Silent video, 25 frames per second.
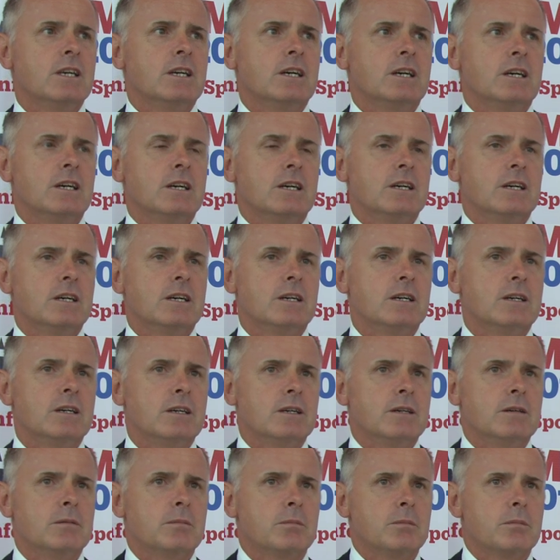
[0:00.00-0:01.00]

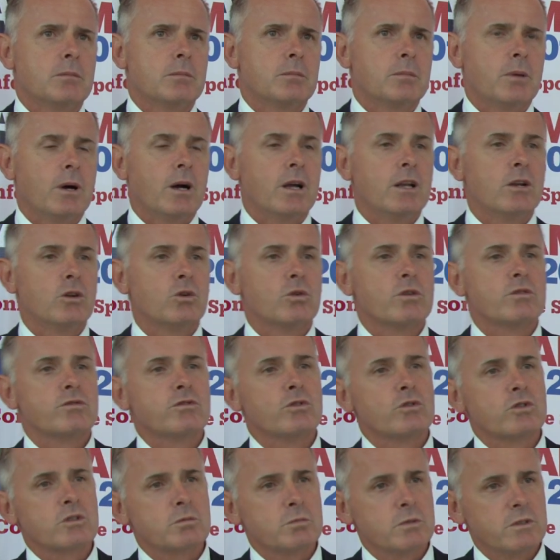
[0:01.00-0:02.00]
by law
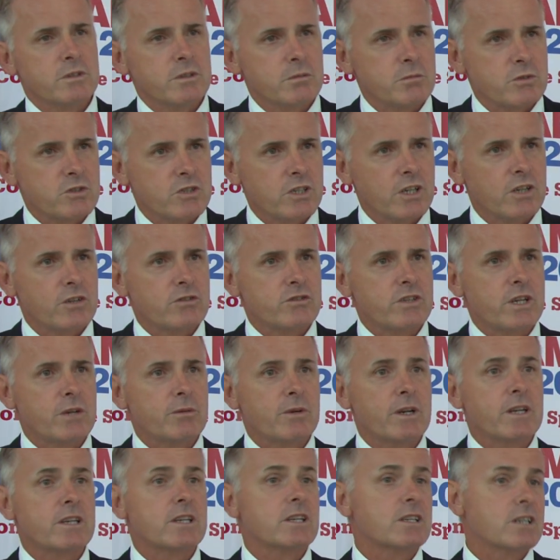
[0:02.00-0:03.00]
enforcement themselves. They
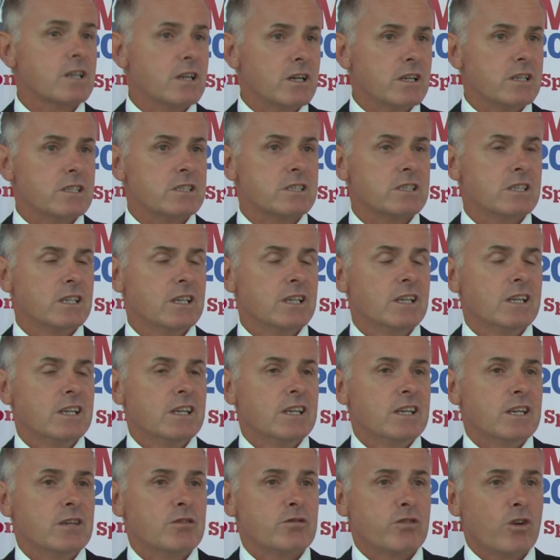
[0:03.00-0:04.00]
recognize
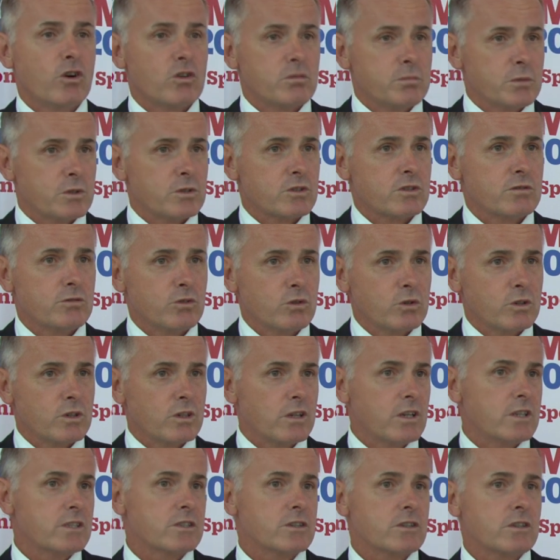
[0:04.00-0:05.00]
involvements of
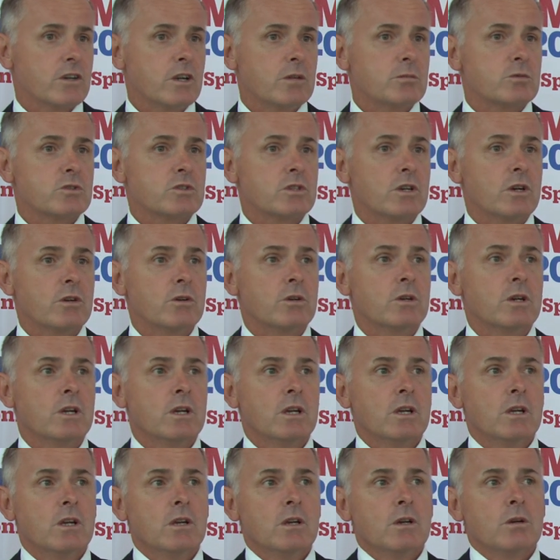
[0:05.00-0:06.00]
organized crime. So
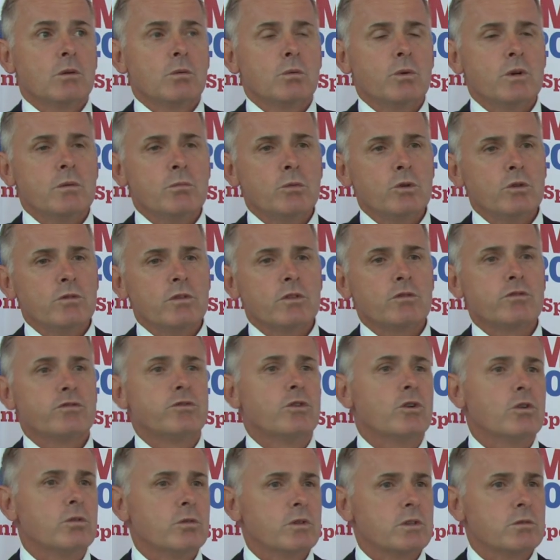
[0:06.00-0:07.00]
we're moving
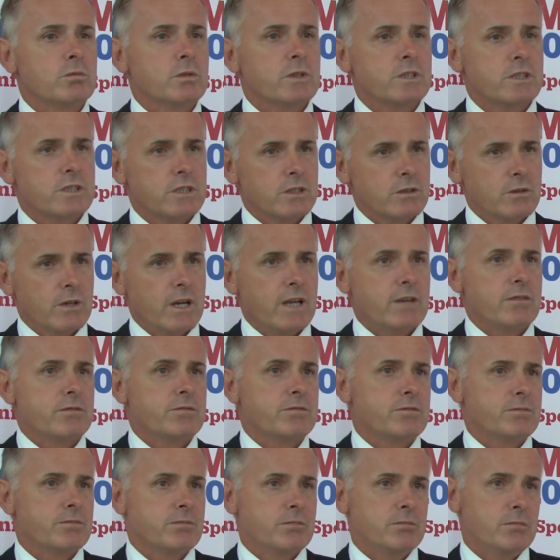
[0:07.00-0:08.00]
forward. We still
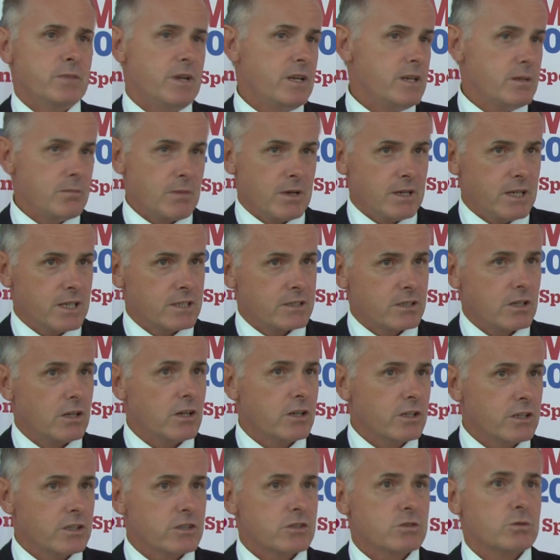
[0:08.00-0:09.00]
have many, many
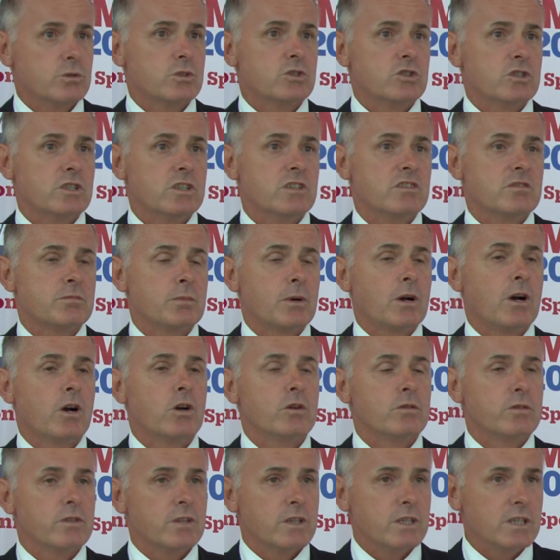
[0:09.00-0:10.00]
targets to achieve, but
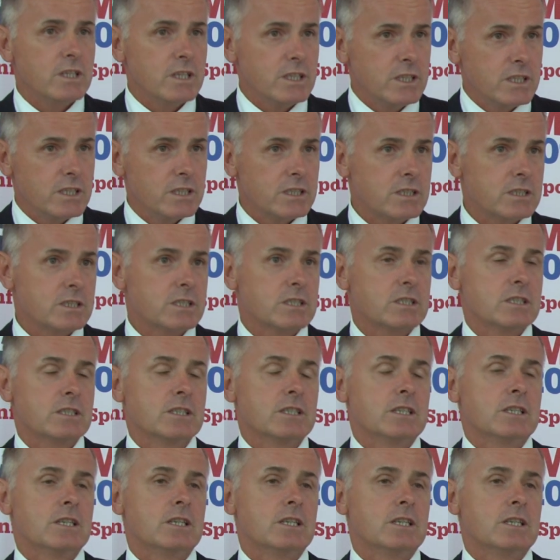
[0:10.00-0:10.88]
over the years,